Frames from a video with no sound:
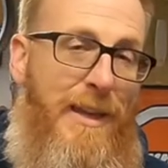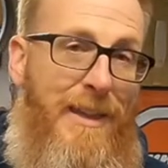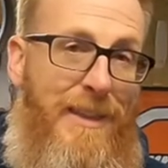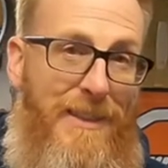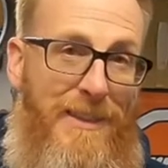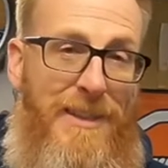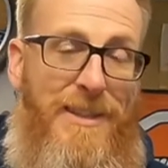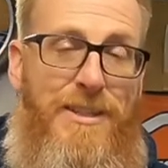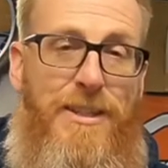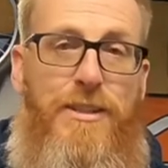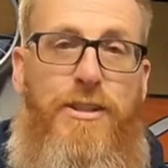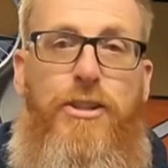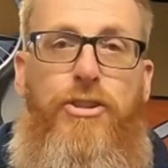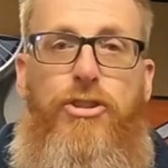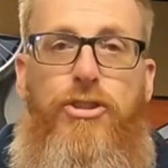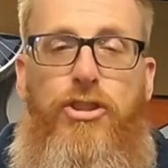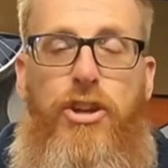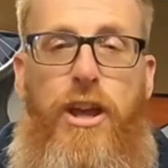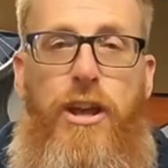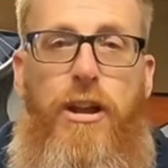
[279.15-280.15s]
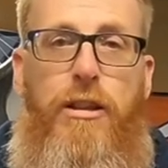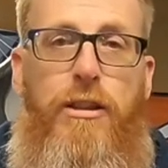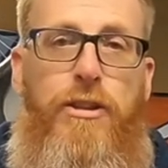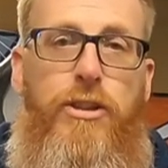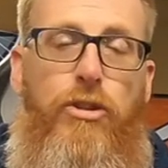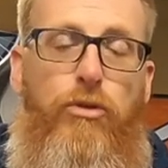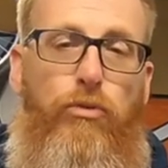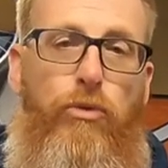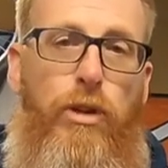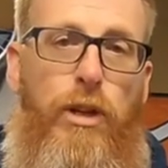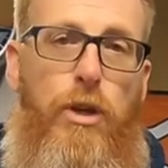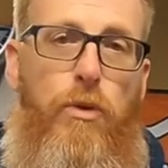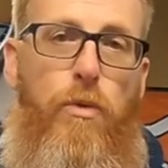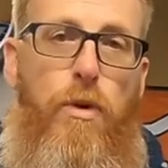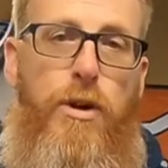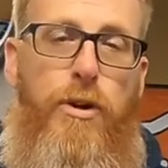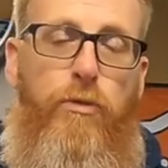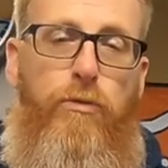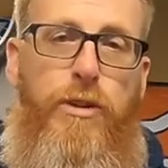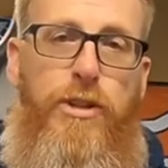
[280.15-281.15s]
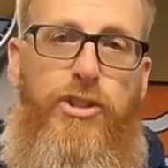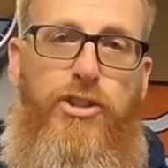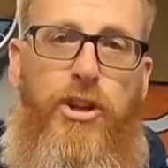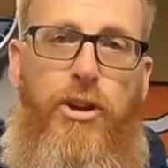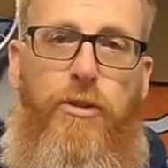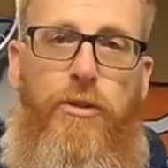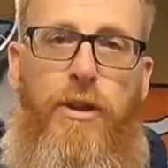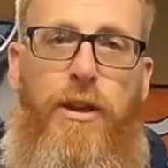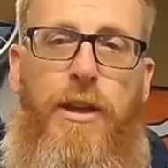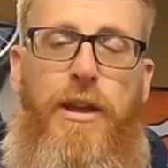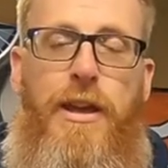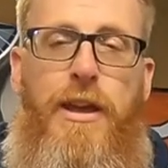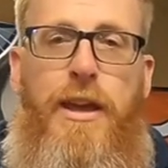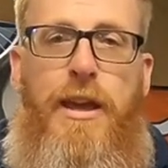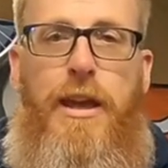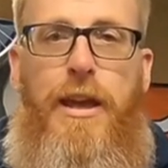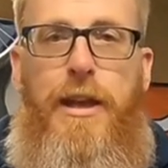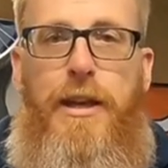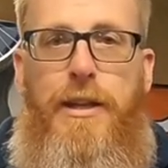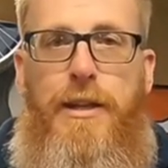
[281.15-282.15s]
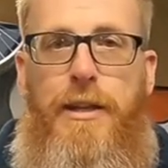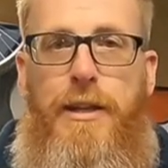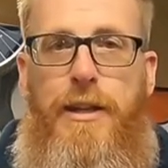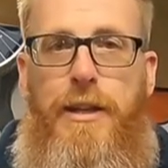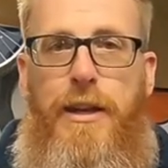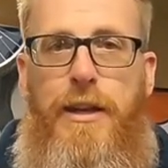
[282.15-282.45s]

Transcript: this is a channel that you really want to reach out and, uh,